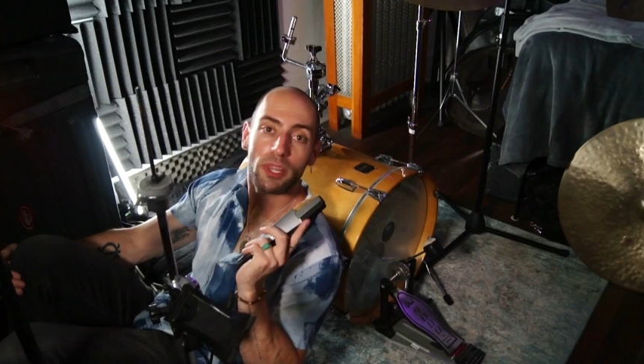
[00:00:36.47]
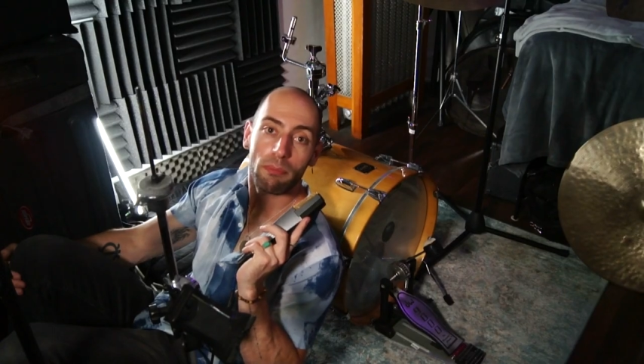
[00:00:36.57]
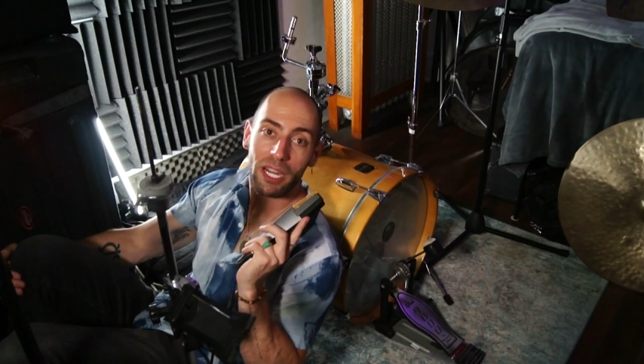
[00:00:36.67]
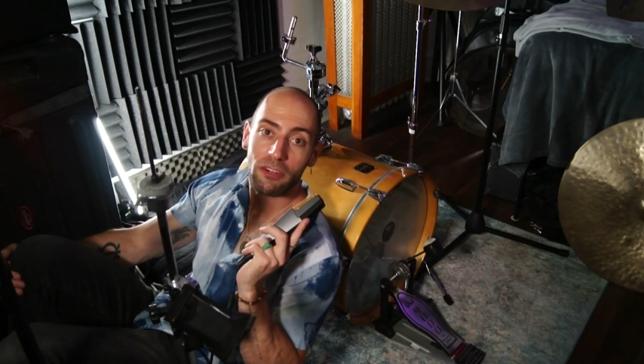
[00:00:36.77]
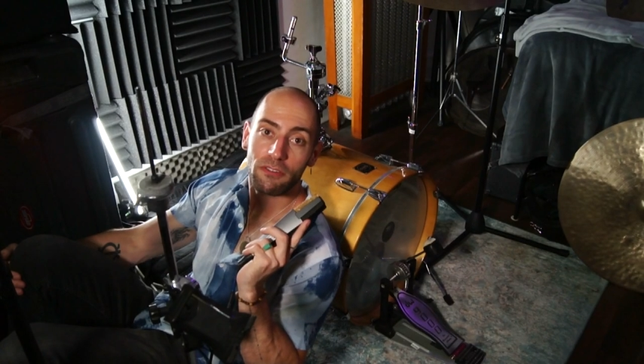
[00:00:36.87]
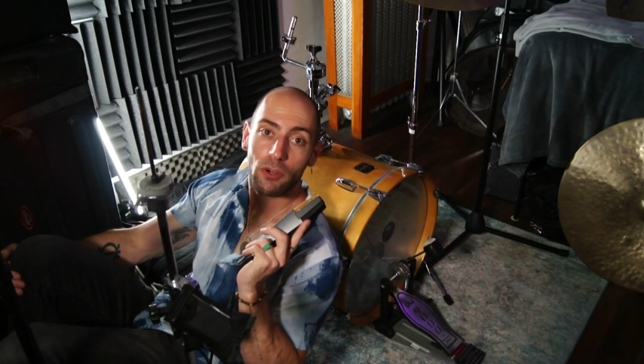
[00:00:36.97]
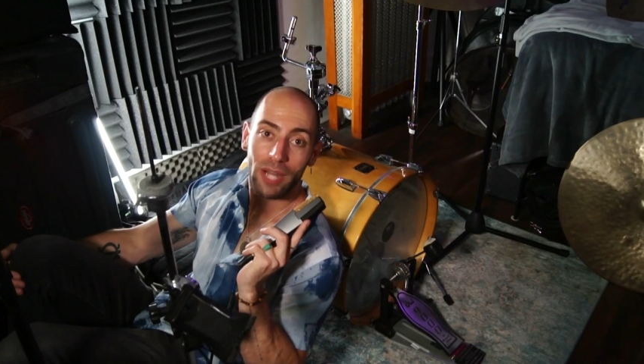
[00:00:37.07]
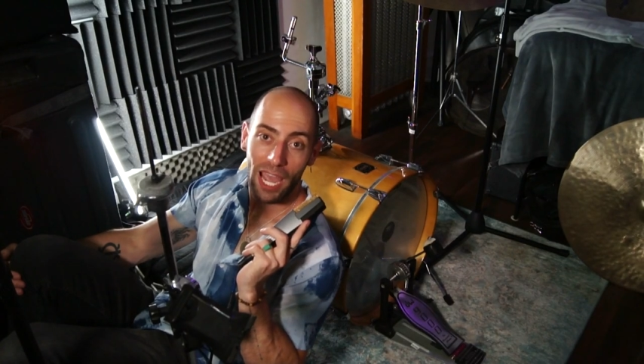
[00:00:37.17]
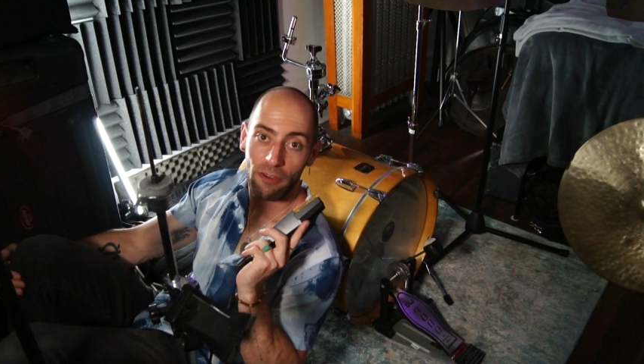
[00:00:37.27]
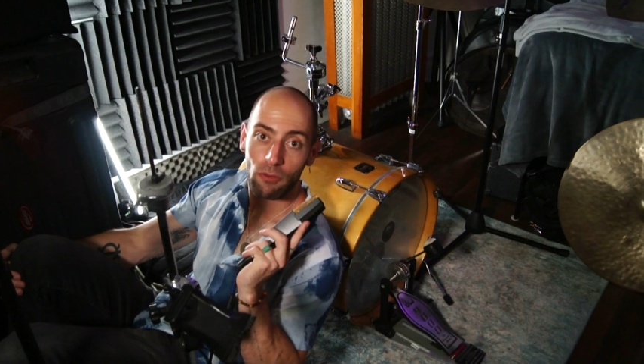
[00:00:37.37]
With the
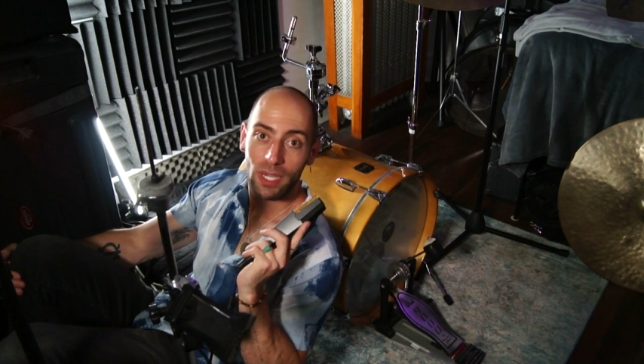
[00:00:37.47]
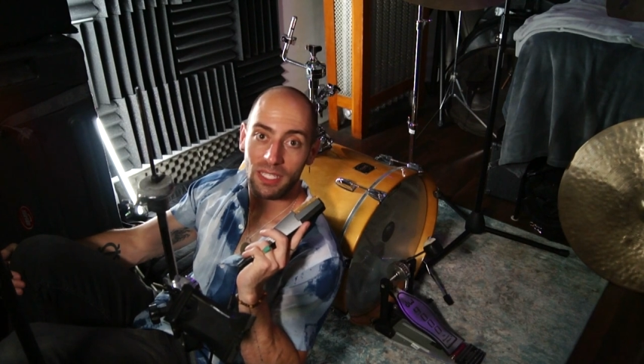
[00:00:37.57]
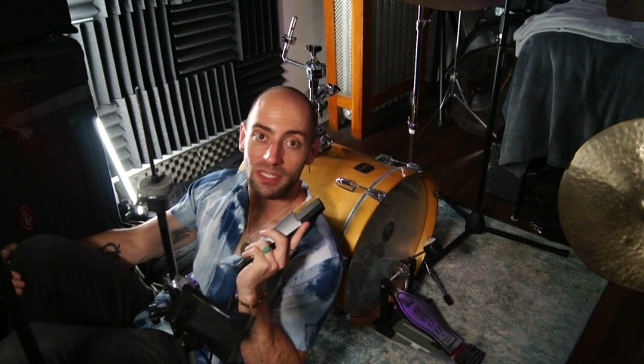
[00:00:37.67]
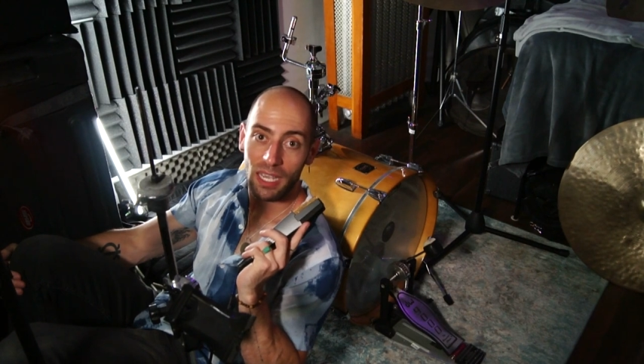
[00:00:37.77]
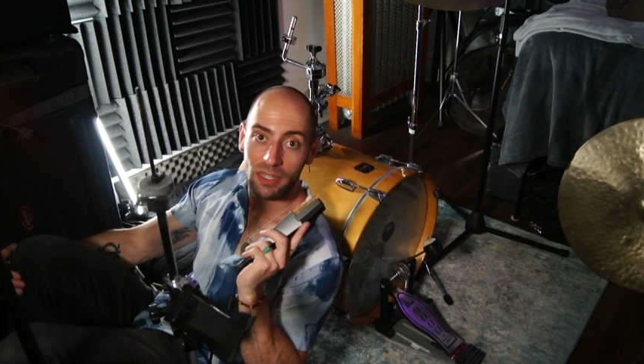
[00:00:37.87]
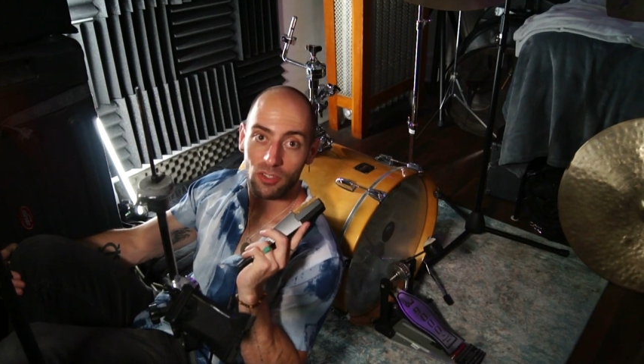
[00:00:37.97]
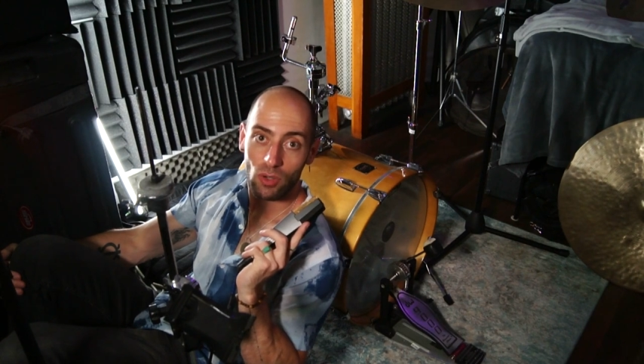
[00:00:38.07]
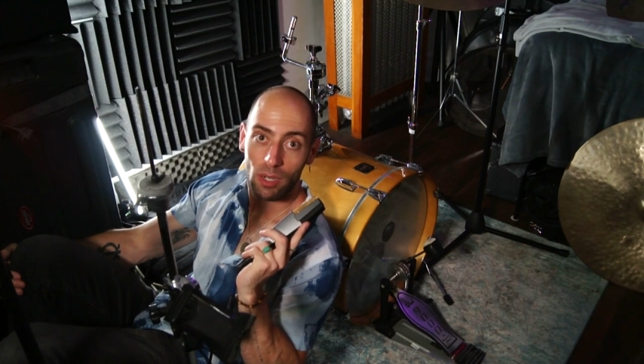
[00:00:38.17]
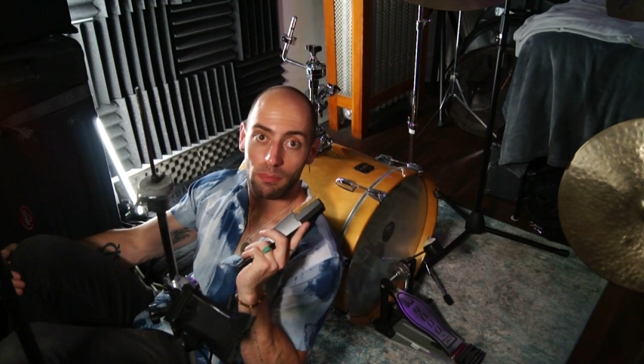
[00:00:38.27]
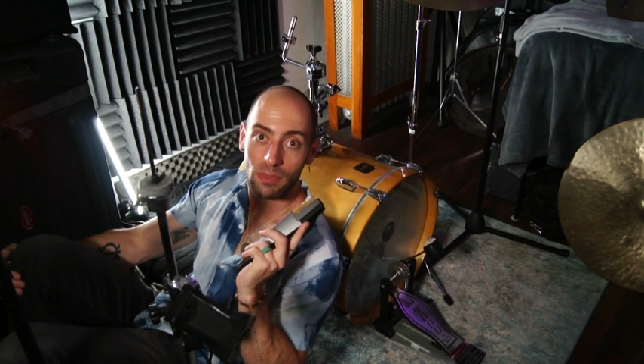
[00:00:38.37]
microphone halfway inside the
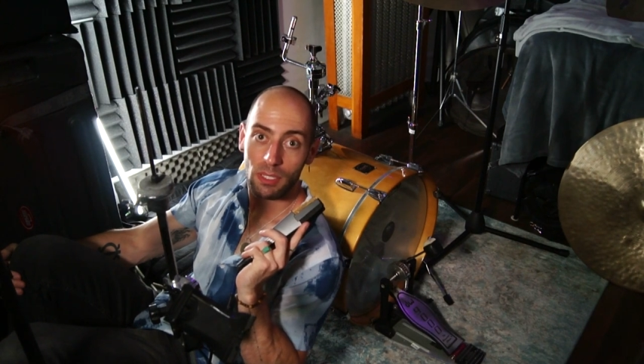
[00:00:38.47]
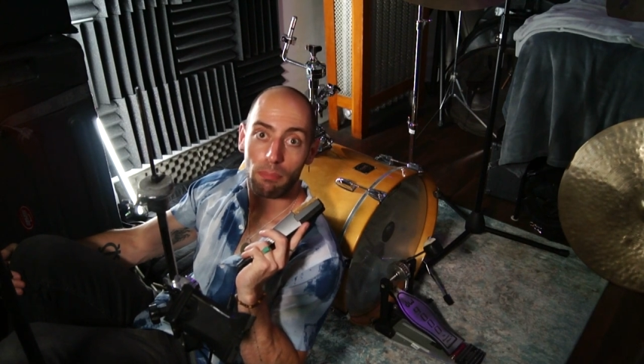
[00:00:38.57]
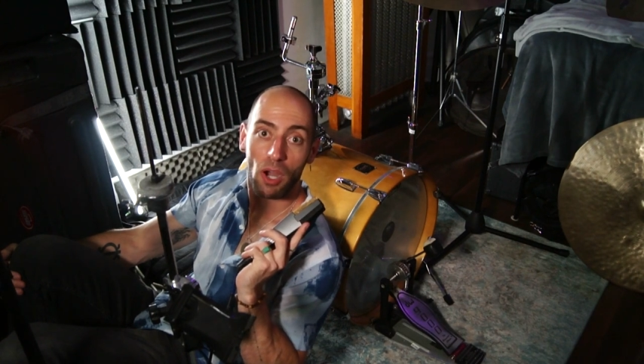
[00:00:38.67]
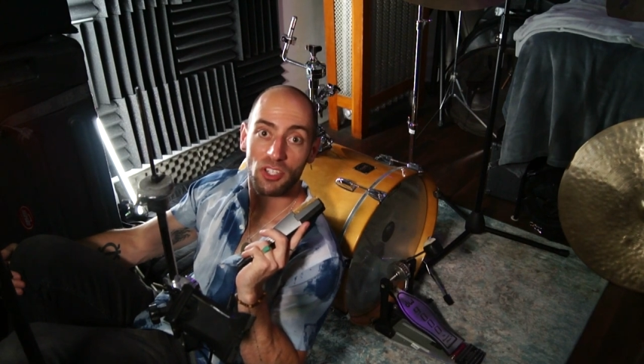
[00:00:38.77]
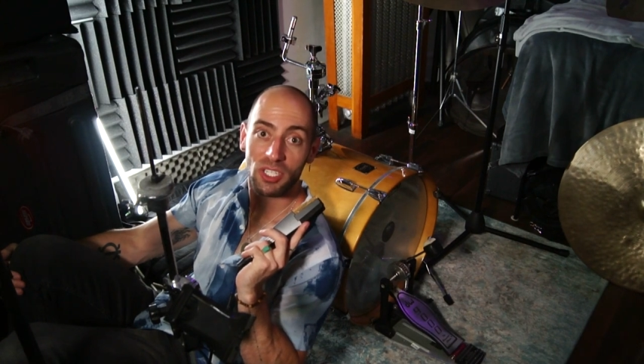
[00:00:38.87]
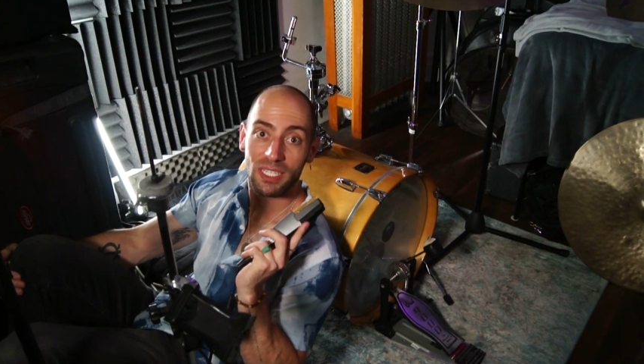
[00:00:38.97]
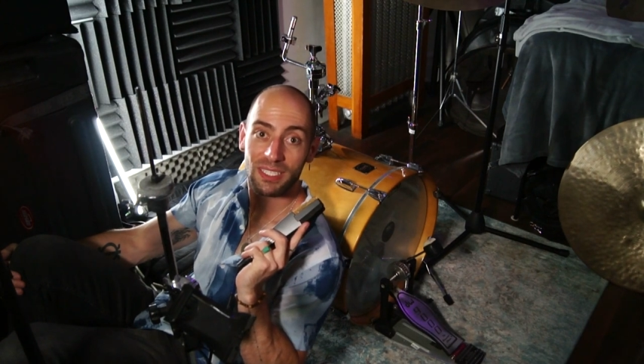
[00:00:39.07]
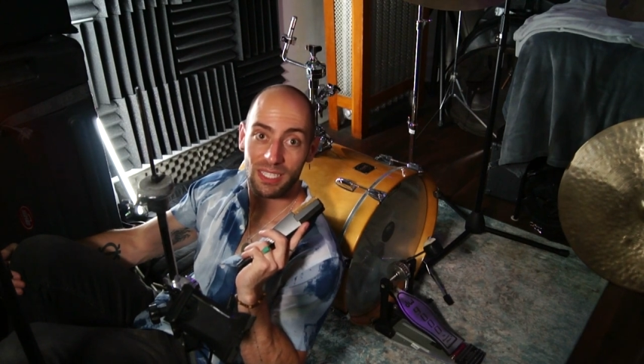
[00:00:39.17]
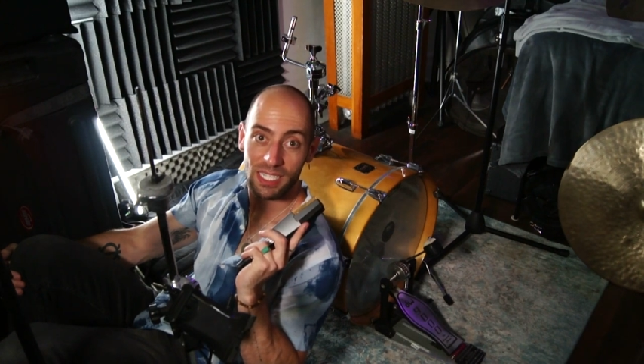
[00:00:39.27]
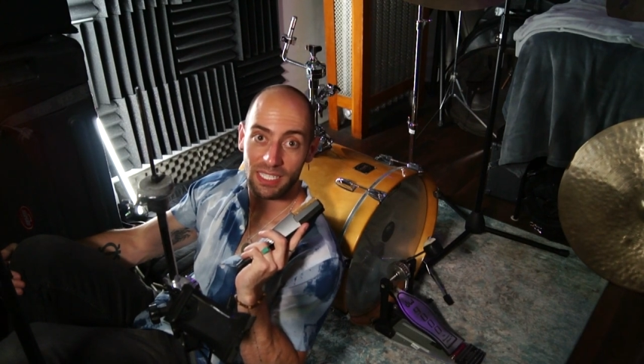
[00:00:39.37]
drum, the
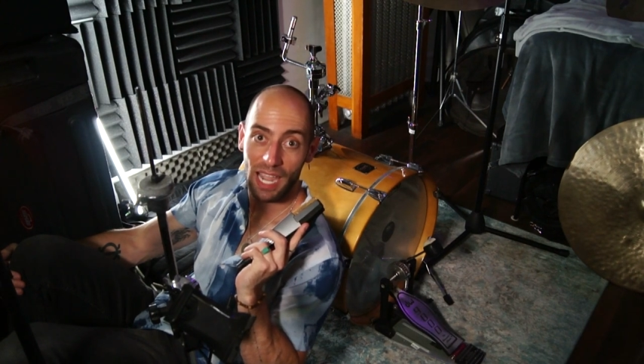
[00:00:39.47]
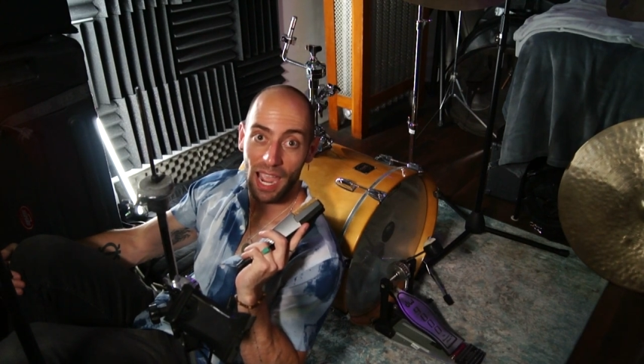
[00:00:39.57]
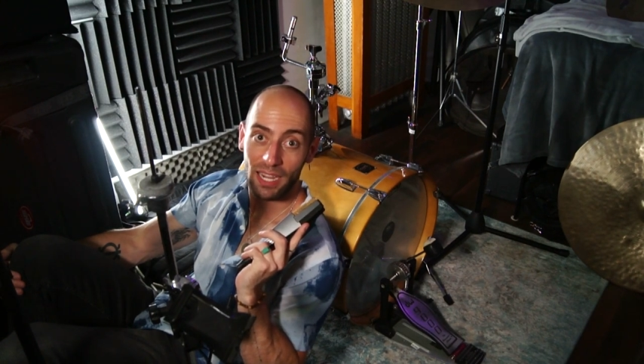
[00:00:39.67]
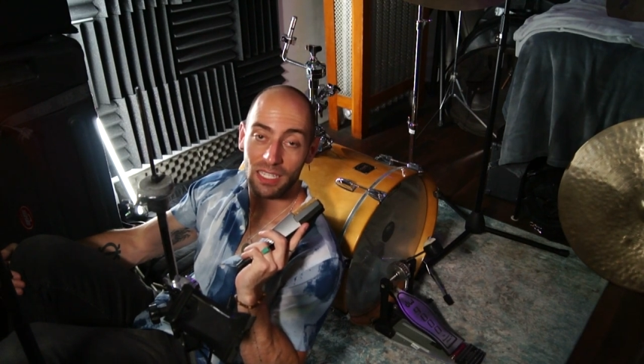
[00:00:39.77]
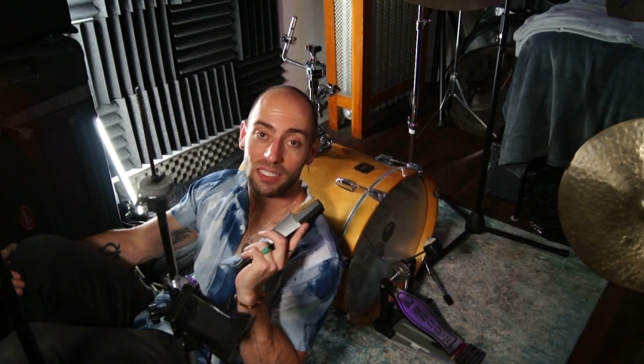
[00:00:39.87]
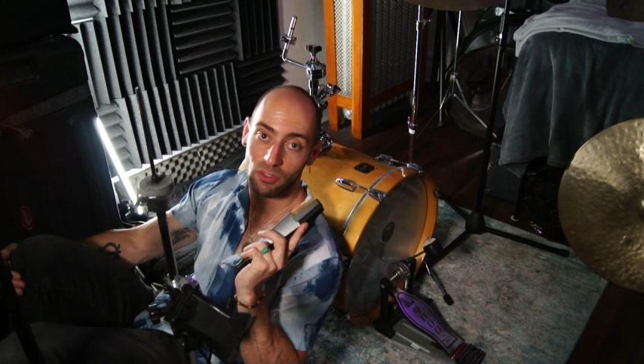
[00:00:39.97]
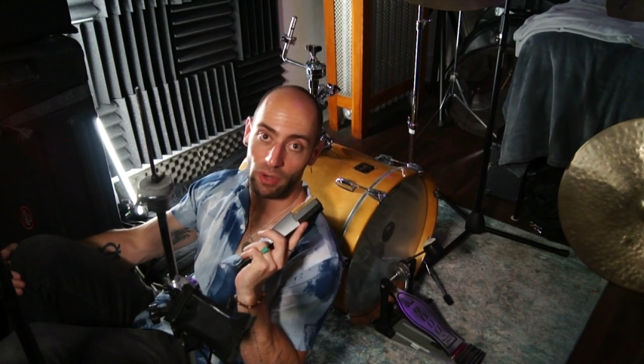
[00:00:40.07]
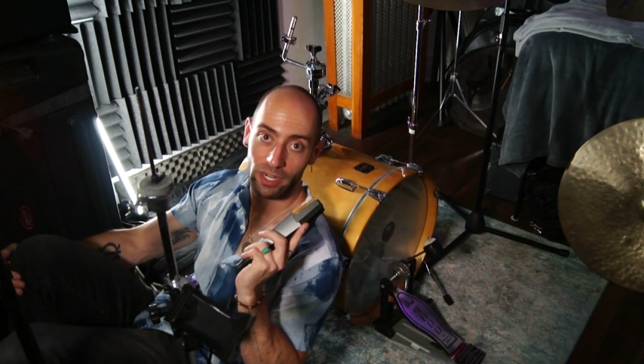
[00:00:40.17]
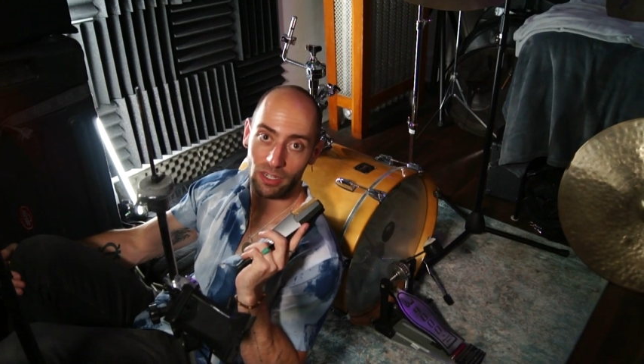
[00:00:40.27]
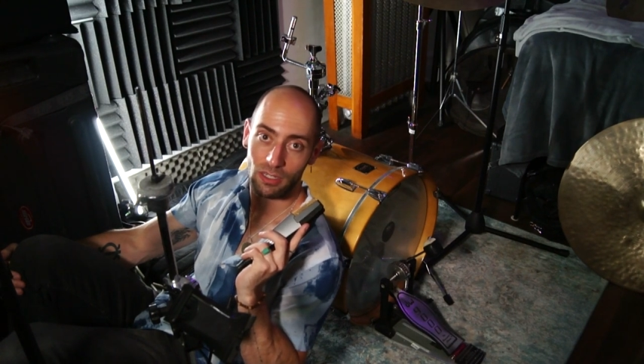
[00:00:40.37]
punchiness of the attack is
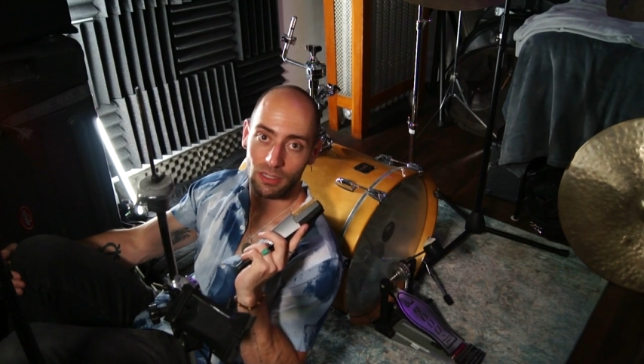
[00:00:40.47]
greater.